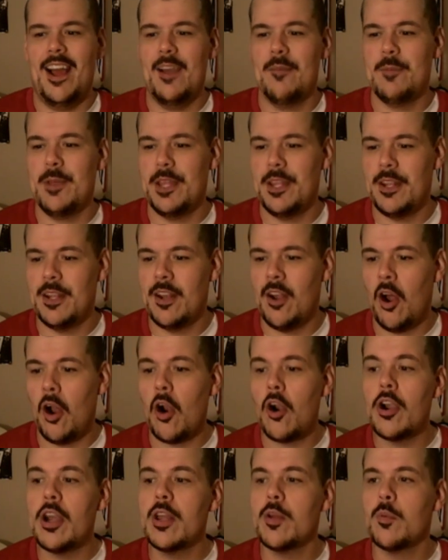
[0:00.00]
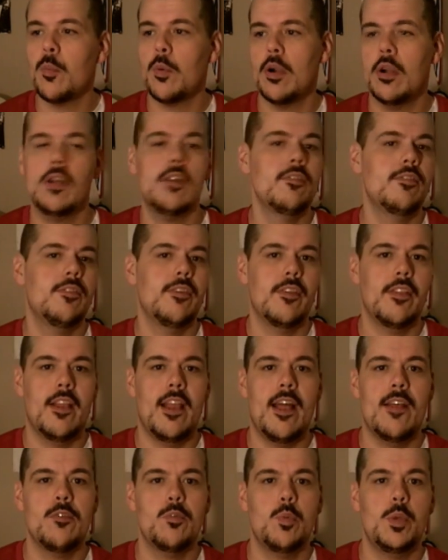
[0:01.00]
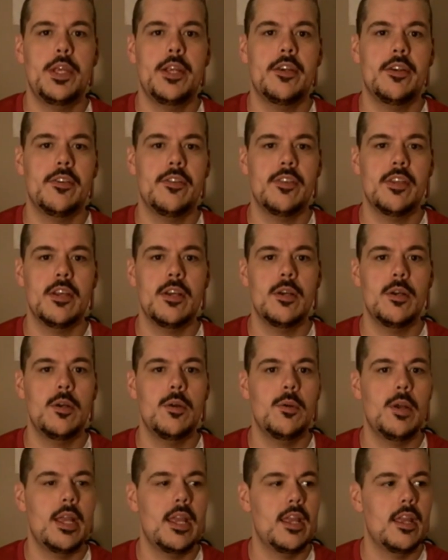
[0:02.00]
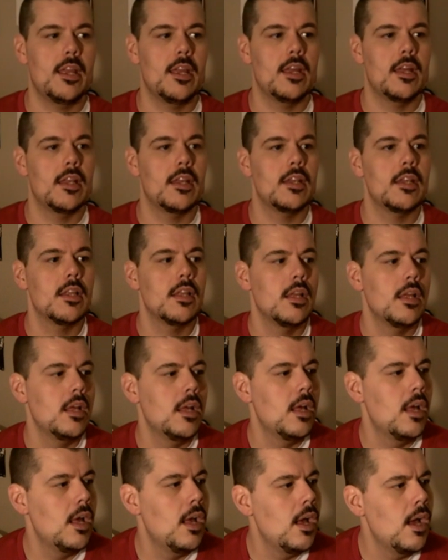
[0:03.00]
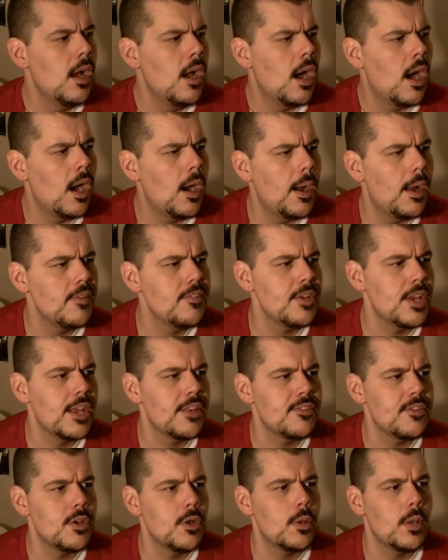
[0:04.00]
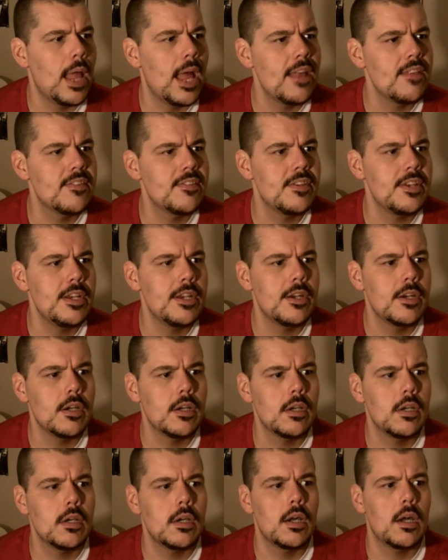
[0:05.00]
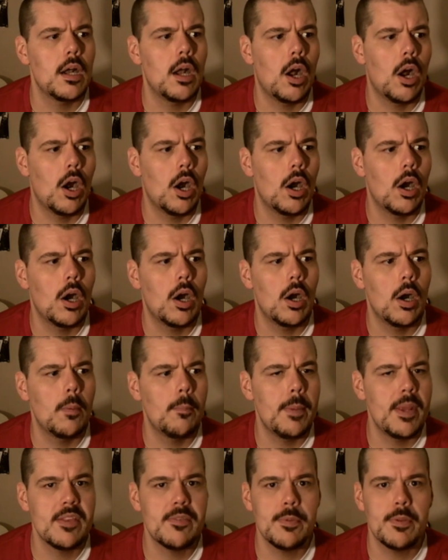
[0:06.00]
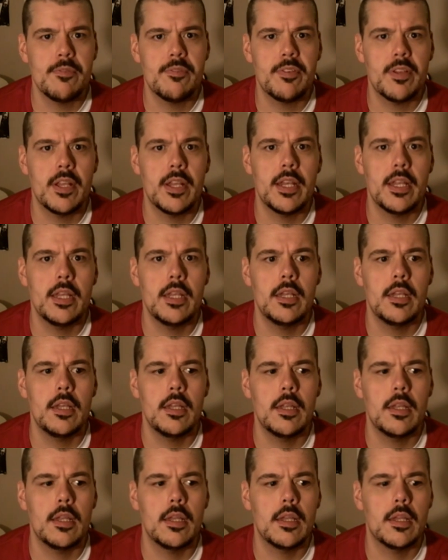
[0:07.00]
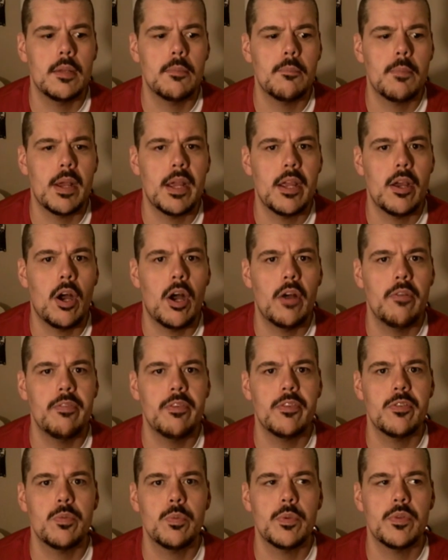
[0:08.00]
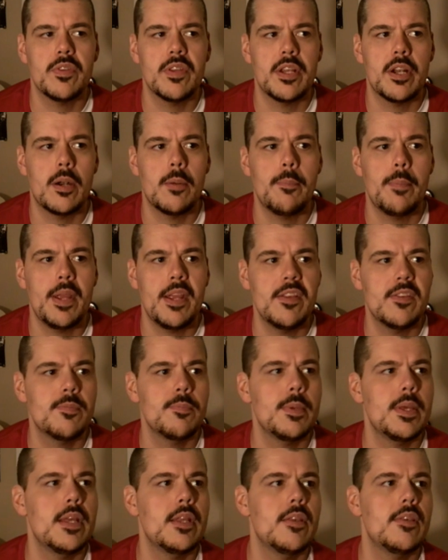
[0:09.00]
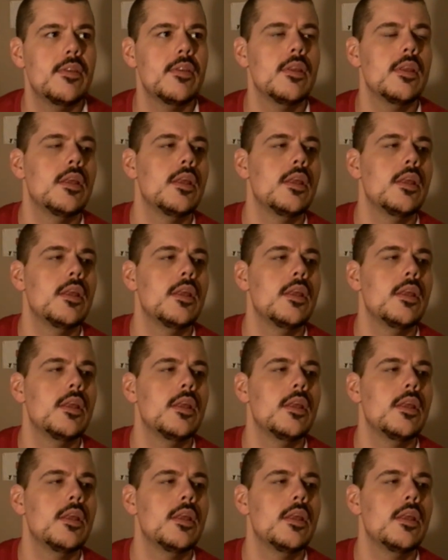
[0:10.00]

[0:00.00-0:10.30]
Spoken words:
I've been hard at work for the last week or so, and as you guys know, last year our basement flooded, and my office was in our basement.